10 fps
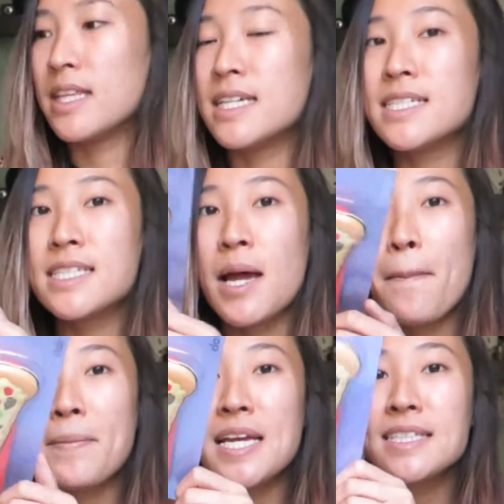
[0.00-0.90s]
This
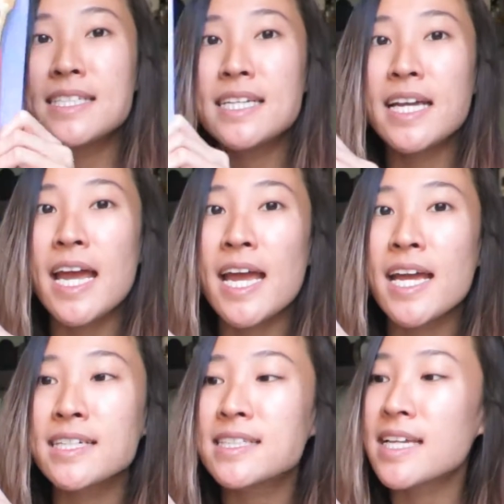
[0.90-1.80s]
pizza
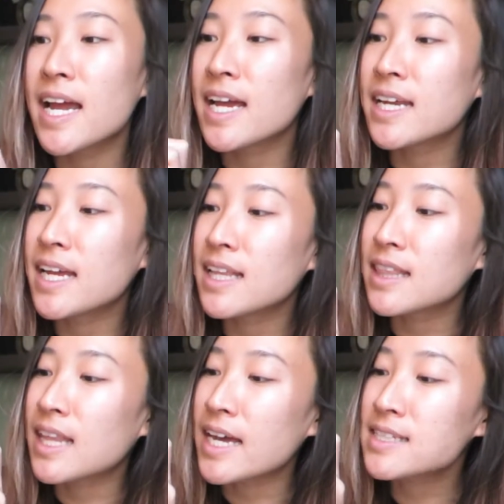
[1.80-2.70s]
case, and it
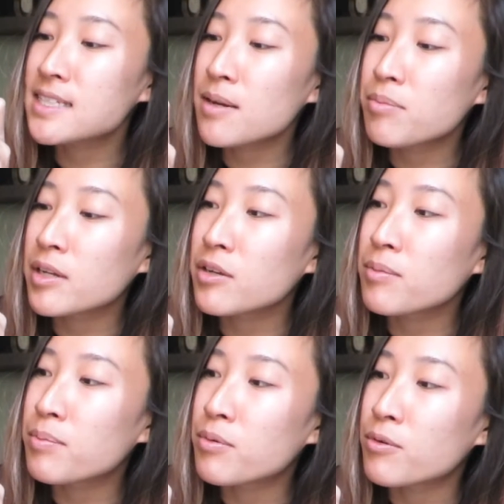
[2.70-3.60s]
lights up when
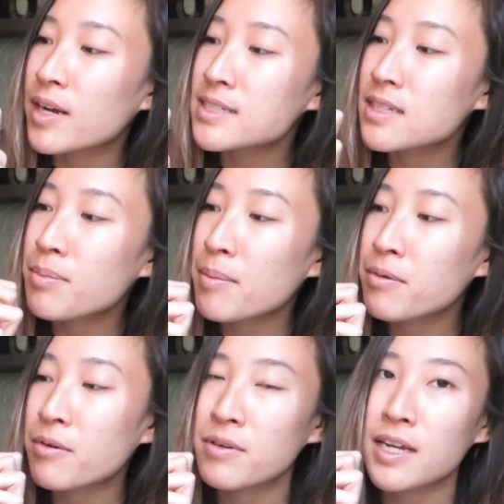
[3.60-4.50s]
you press the
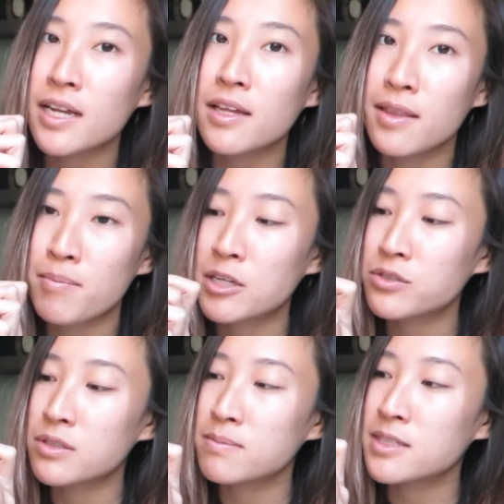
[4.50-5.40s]
pepperoni, the
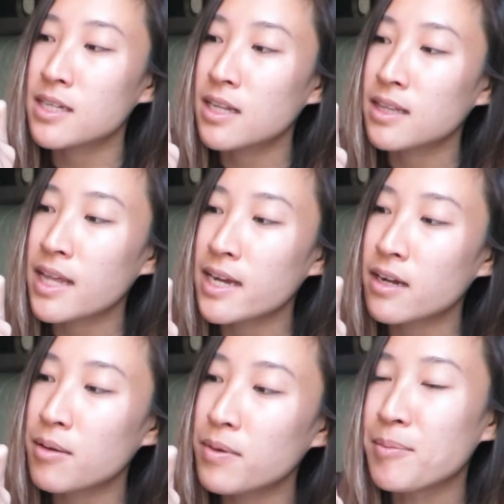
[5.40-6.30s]
mushrooms light
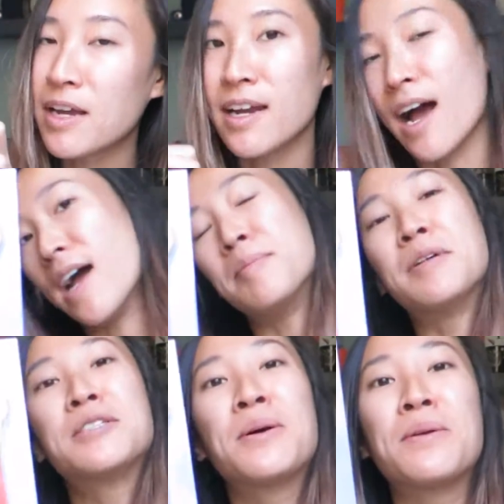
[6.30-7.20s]
up. I mean,
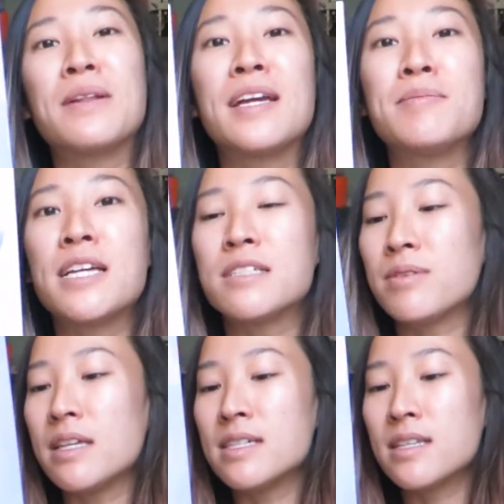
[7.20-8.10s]
I'm totally obsessed
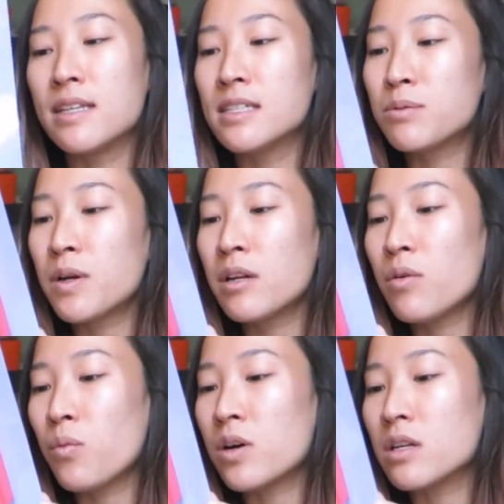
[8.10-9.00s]
with this. This
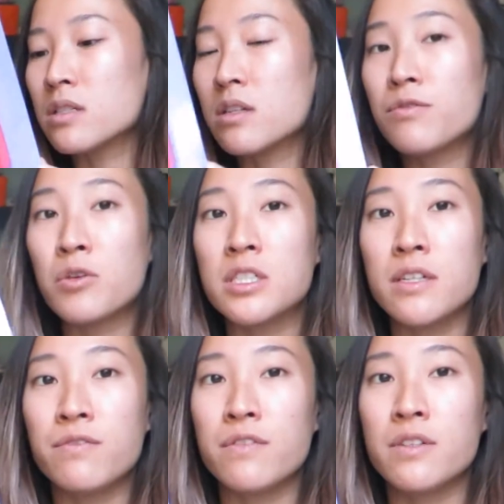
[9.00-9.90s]
one was
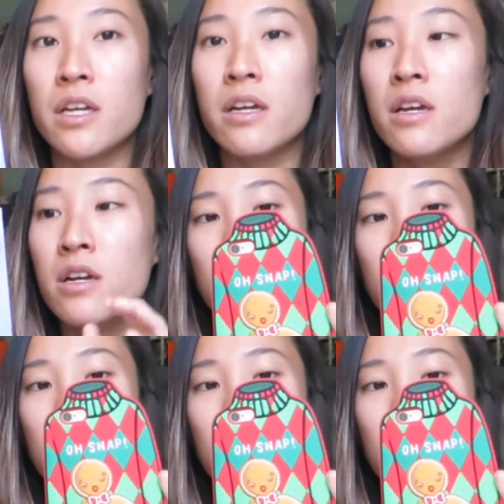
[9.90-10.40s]
$14.50.